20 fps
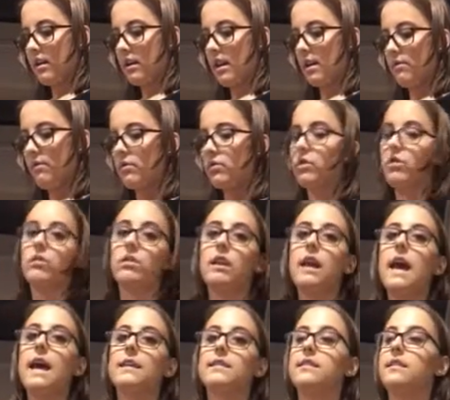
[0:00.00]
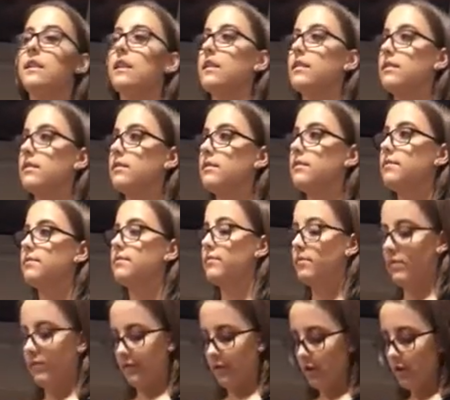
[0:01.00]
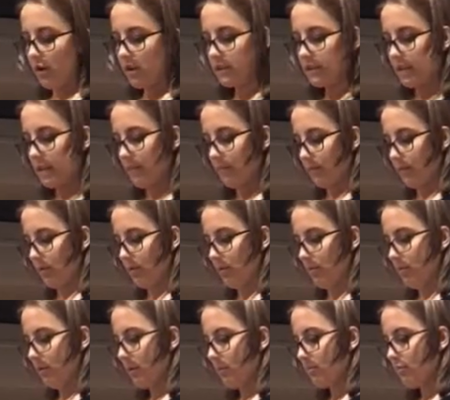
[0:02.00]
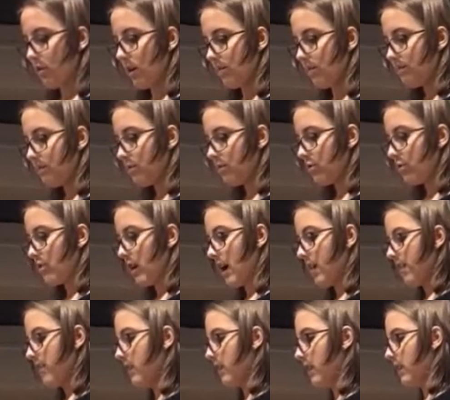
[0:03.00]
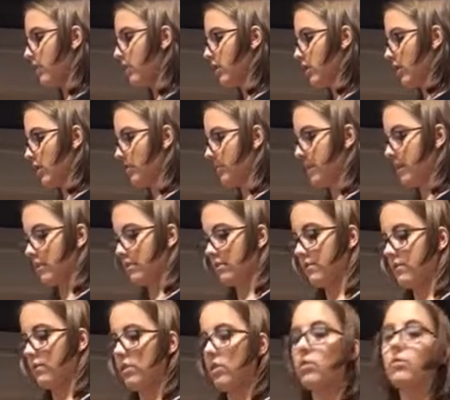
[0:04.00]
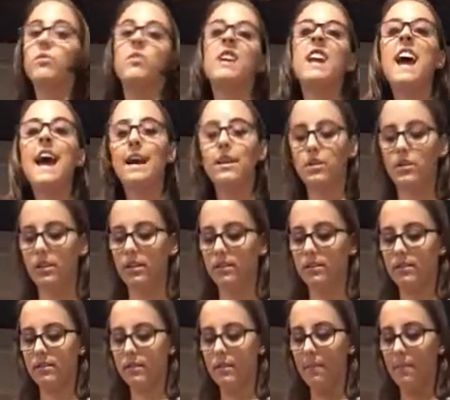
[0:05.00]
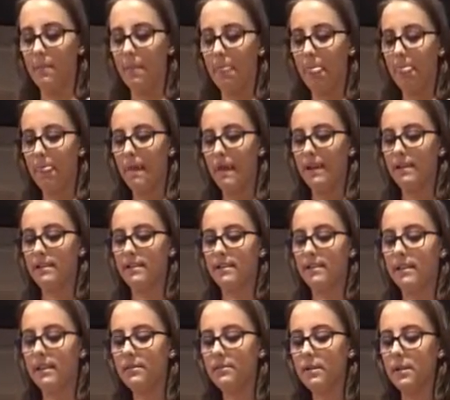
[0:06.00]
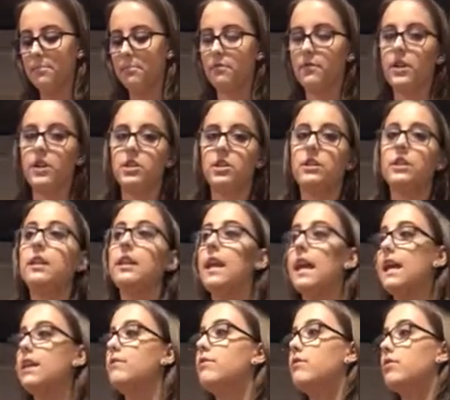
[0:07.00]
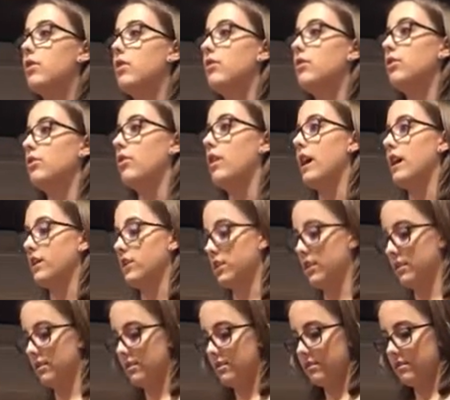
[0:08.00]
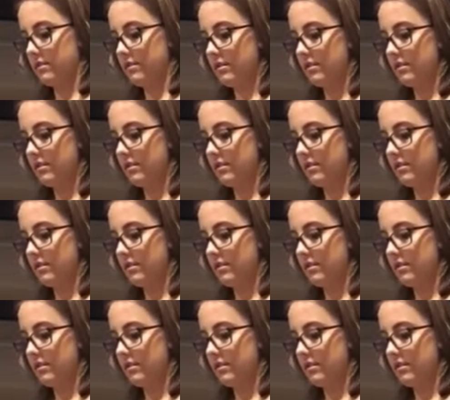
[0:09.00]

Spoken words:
can result in accidents. For example, problems with driving can occur because of slowed reactions, and sleep deprivation can result in crashes.